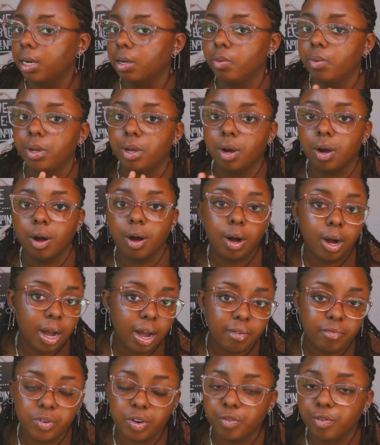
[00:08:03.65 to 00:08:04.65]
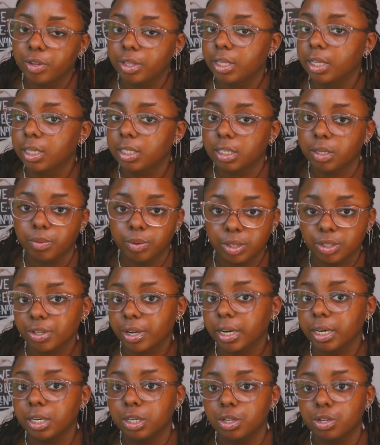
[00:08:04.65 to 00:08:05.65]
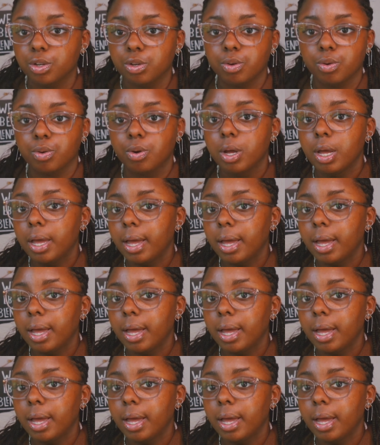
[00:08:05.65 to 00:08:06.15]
We all have different things that we're trying to do